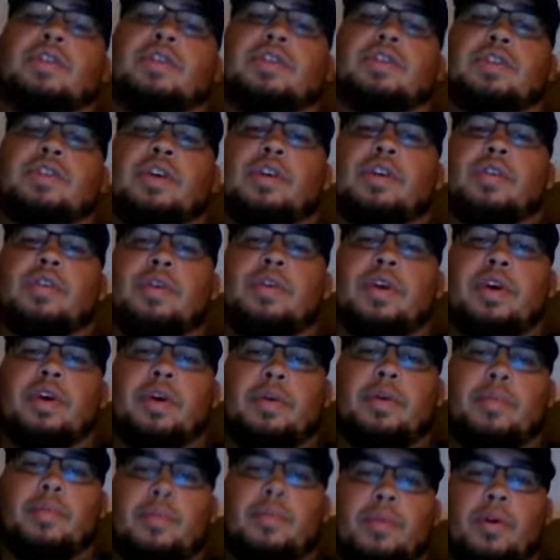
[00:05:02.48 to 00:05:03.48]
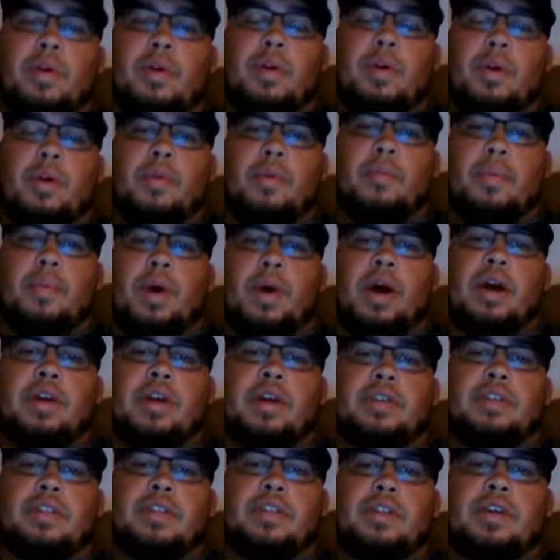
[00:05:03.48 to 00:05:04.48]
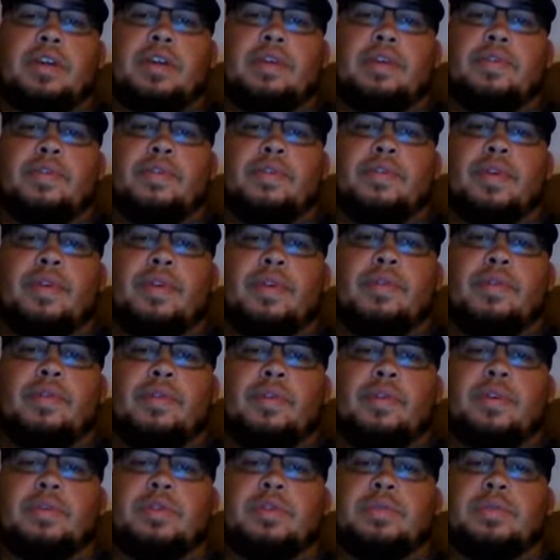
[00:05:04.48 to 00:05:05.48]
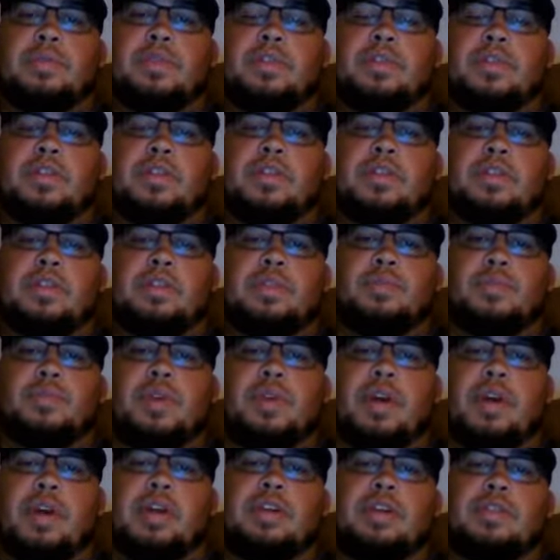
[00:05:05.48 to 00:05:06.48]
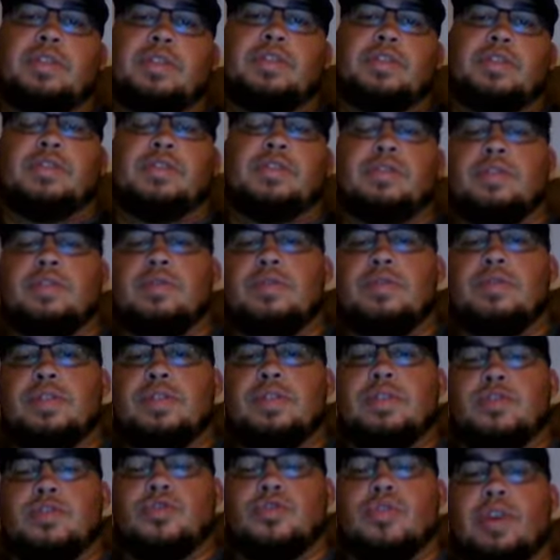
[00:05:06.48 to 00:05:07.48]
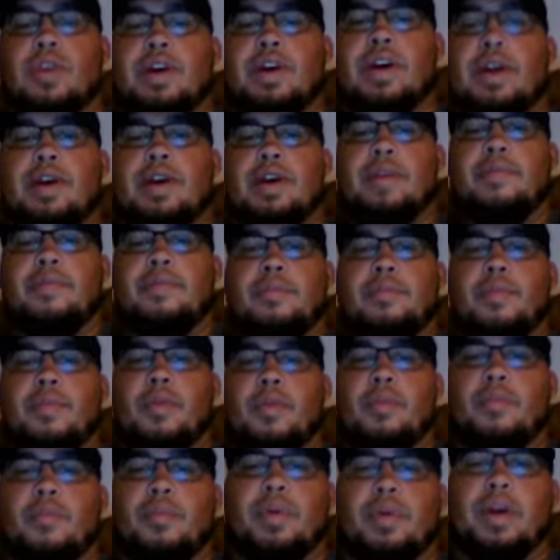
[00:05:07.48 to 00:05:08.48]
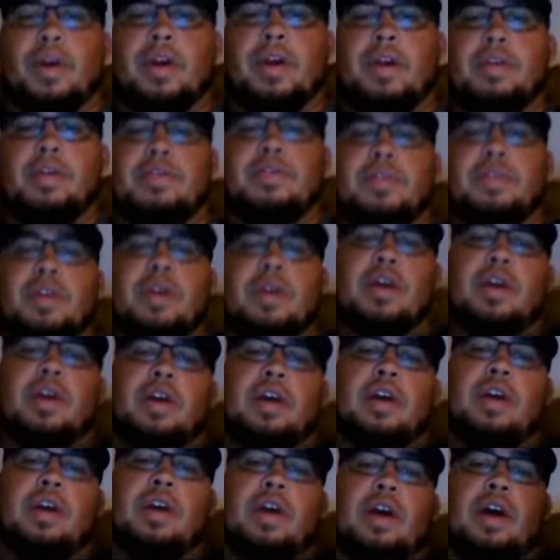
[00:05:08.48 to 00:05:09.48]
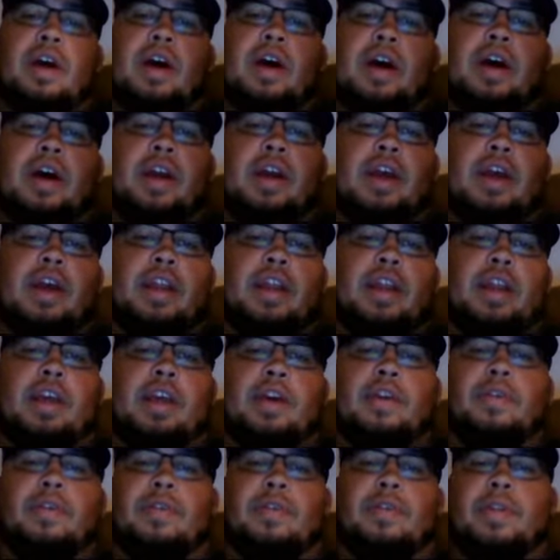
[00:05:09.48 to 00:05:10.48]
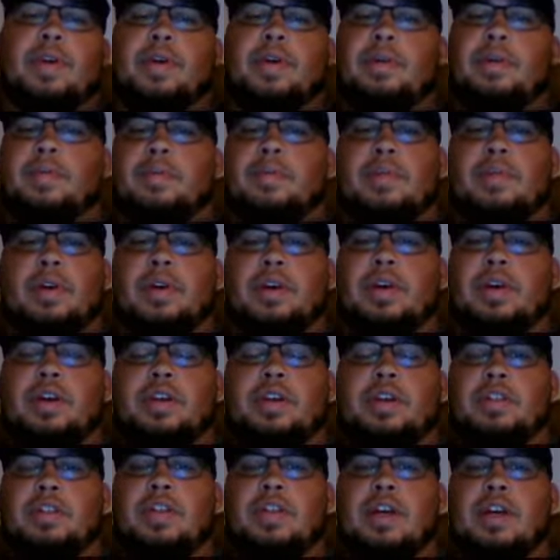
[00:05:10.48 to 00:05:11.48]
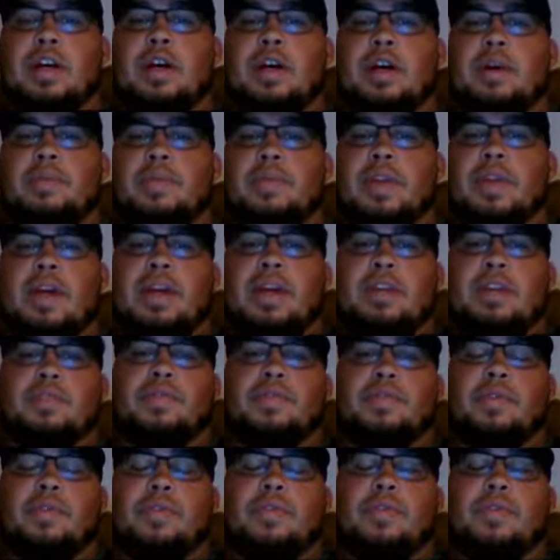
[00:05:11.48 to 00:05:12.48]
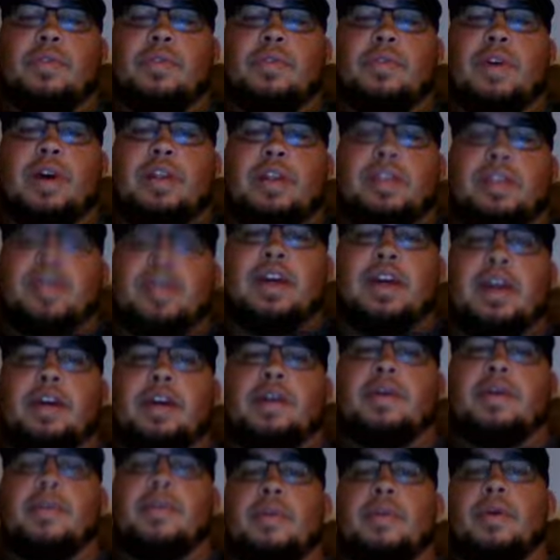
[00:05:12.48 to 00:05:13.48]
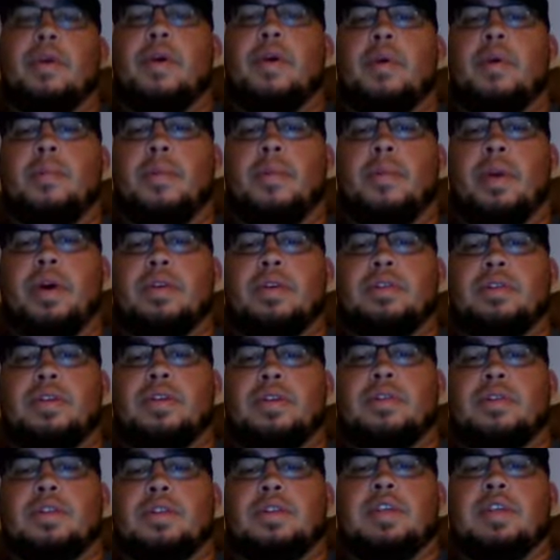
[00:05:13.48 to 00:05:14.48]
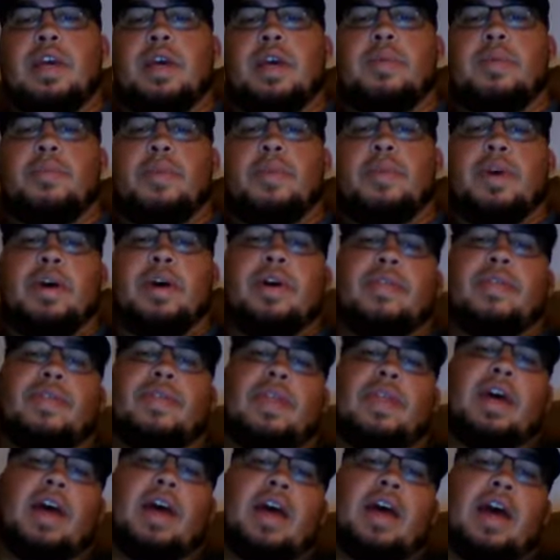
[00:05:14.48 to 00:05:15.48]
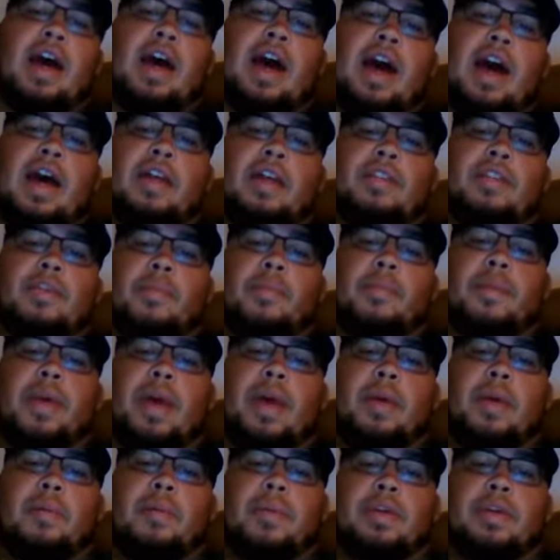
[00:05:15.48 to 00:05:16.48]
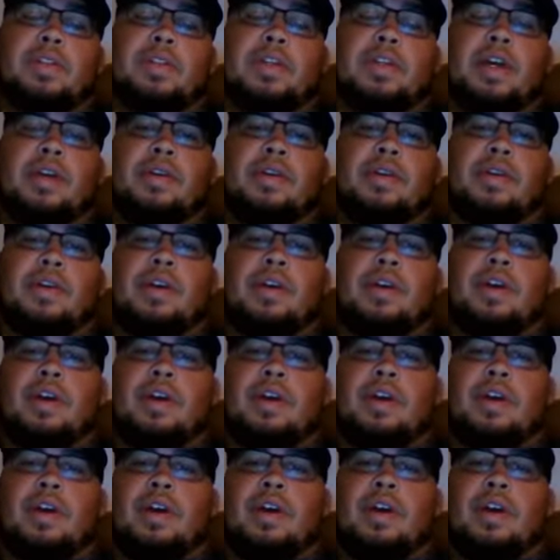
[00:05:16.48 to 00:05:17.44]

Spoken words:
I have to show them positive reinforcements such as praise. Students thrive on praise. I got to give them a good job, thanks for doing the right thing. But also in the same breath that I have to be able to take